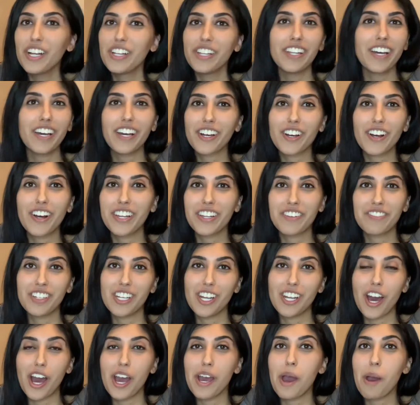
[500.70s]
Like, I can't even
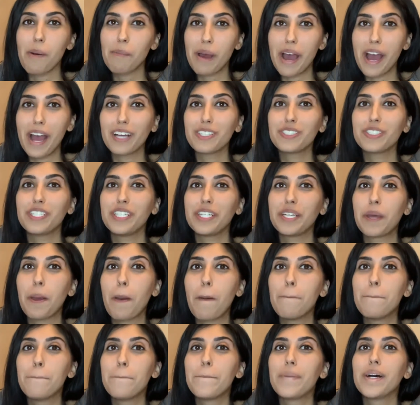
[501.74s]
lie, I'm actually
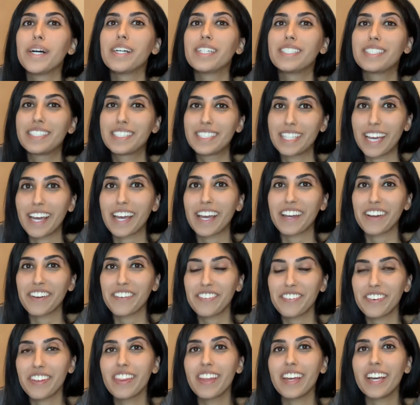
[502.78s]
buzzing
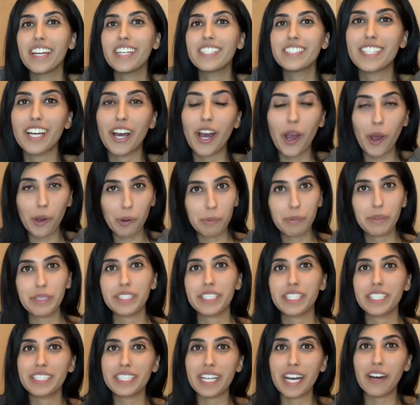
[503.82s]
for this. I hope it
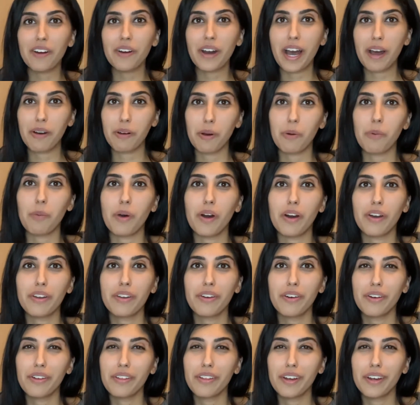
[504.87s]
turns out how I want,
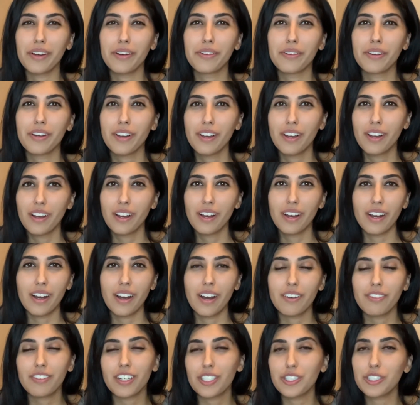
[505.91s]
although
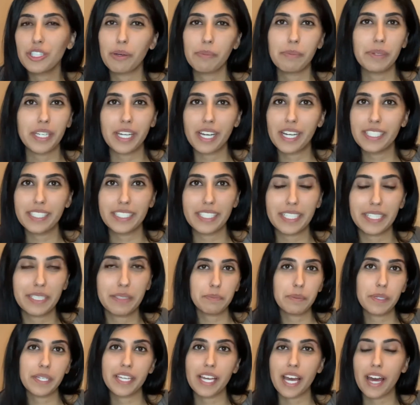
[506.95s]
I've got so many ideas.
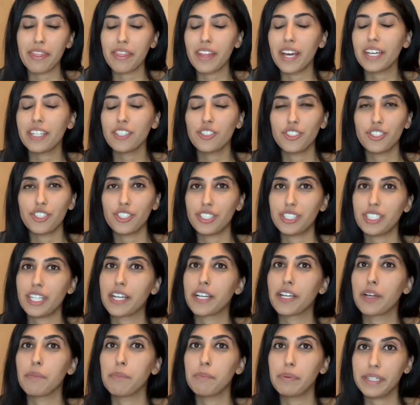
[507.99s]
But yeah, that is just a
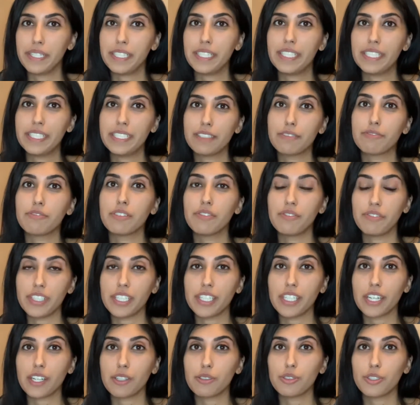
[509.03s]
completely different
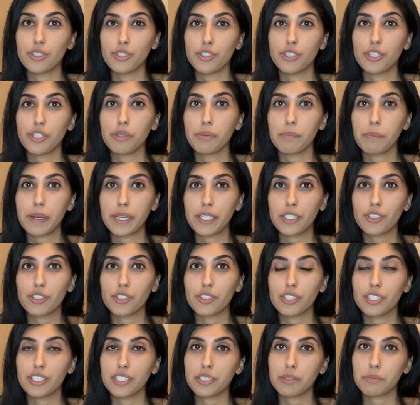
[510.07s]
video. So do make sure
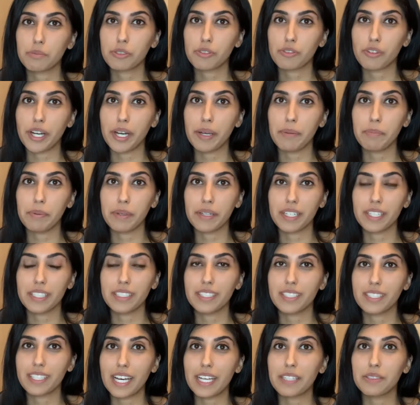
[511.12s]
to subscribe, because
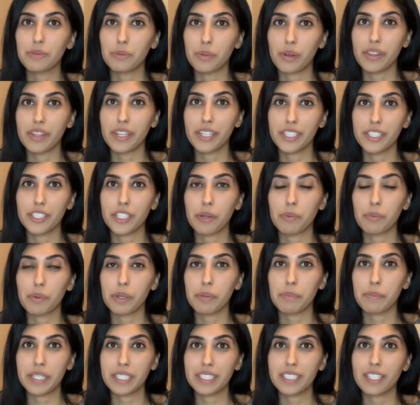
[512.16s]
that's one that you don't want
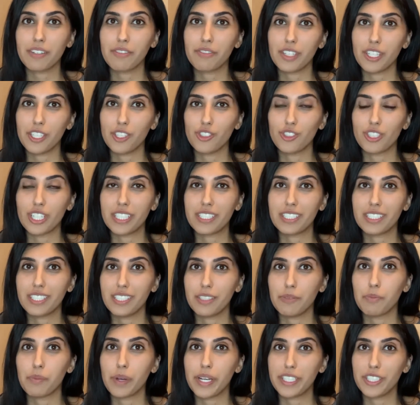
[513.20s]
to miss if you're interested
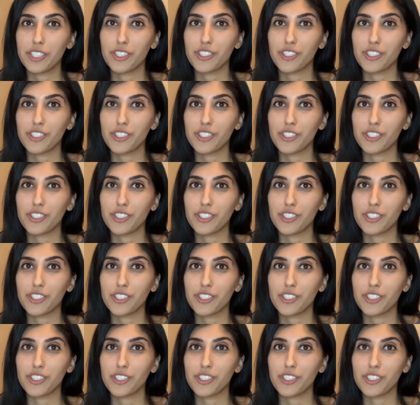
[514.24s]
in wedding